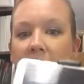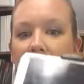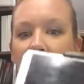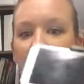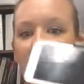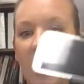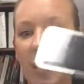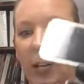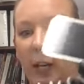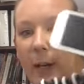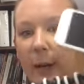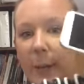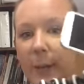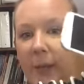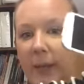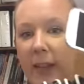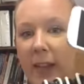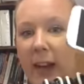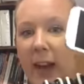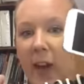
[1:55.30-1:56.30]

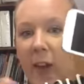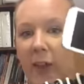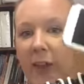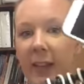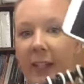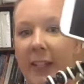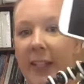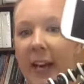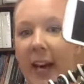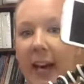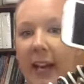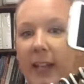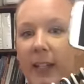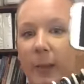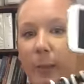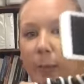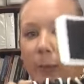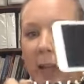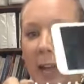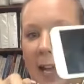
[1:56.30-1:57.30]
Now this has
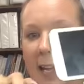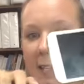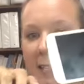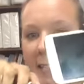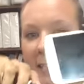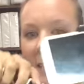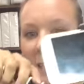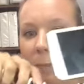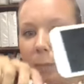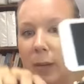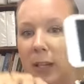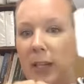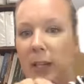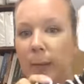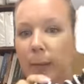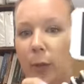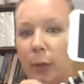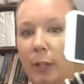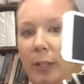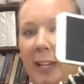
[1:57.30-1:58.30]
plastic
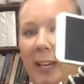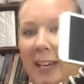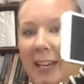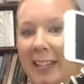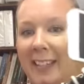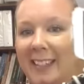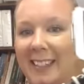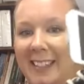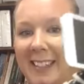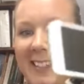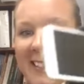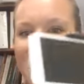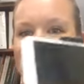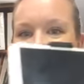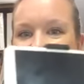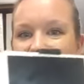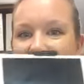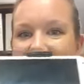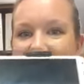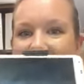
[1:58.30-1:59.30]
bendable legs,
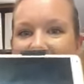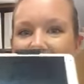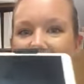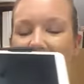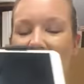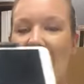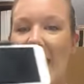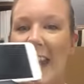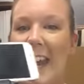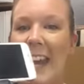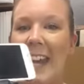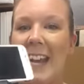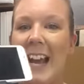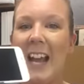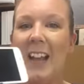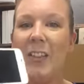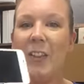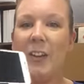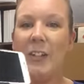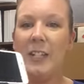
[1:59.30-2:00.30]
and I
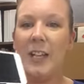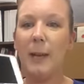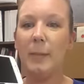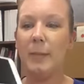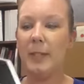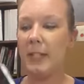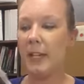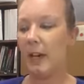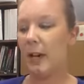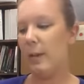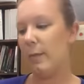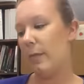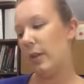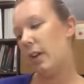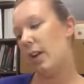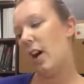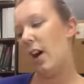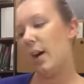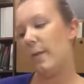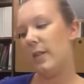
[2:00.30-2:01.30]
looked up some
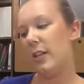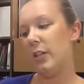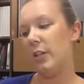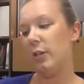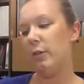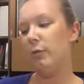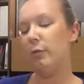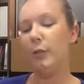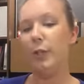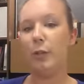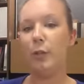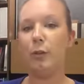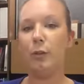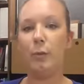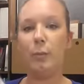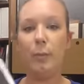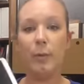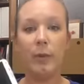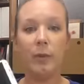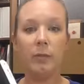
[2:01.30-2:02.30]
common
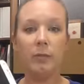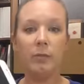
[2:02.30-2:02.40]
YouTube